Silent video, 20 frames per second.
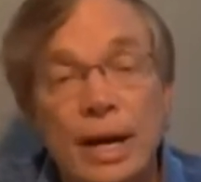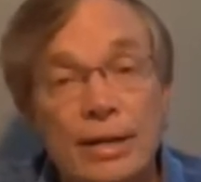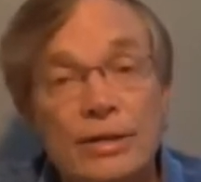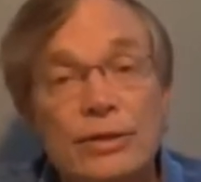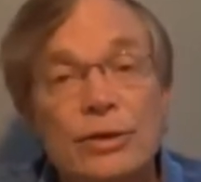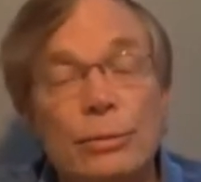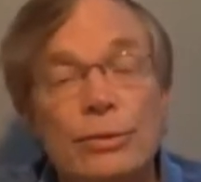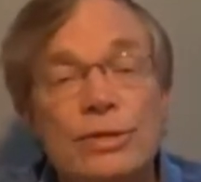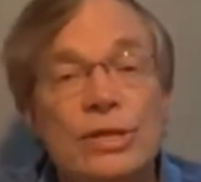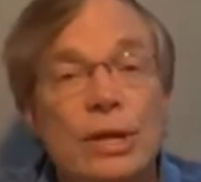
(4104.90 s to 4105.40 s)
I
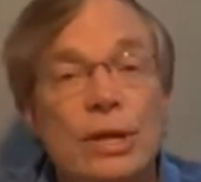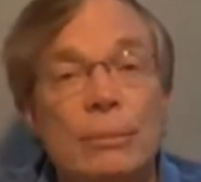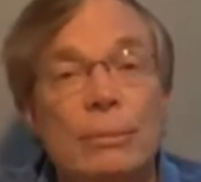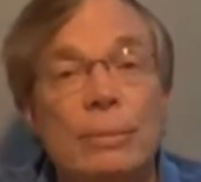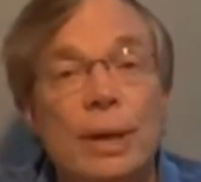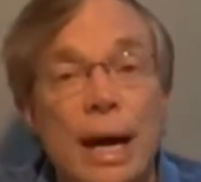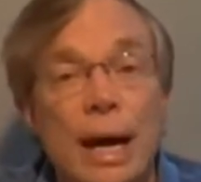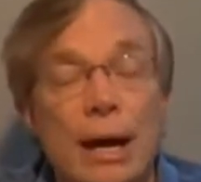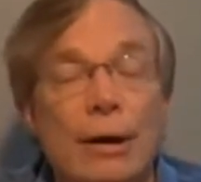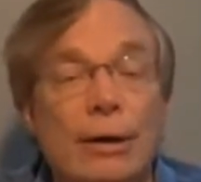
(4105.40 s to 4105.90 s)
sold
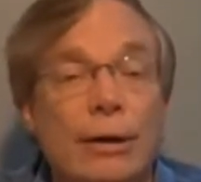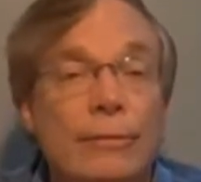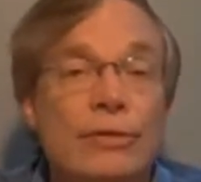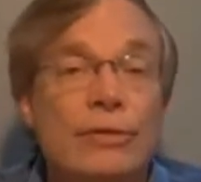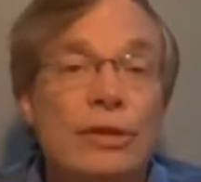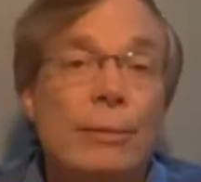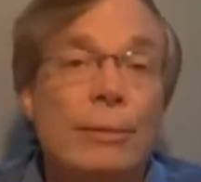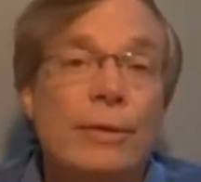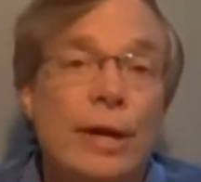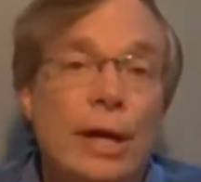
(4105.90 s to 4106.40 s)
some out of
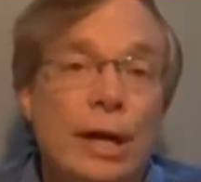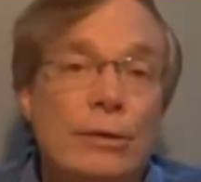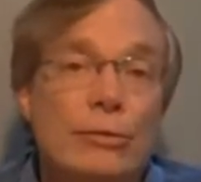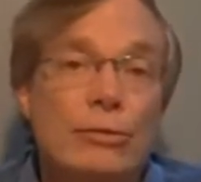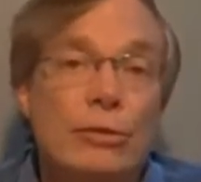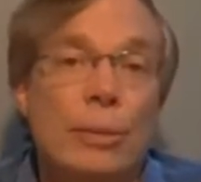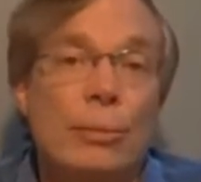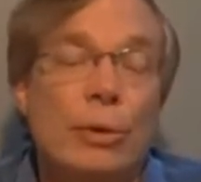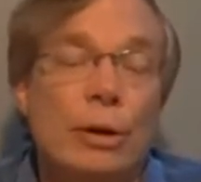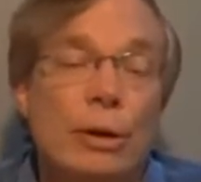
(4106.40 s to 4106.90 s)
some of the
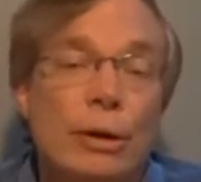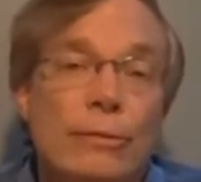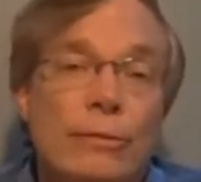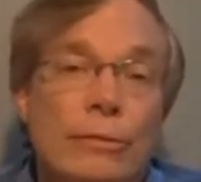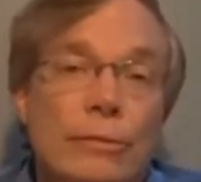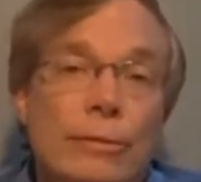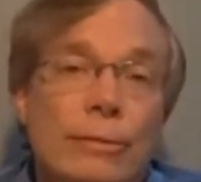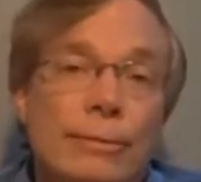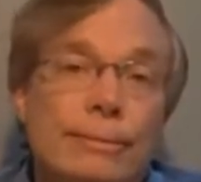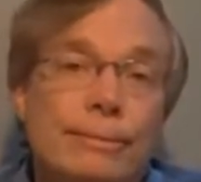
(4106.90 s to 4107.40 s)
airdrop
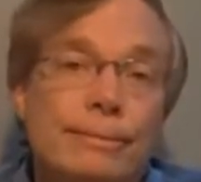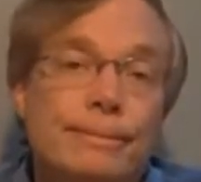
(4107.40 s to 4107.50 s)
wallets.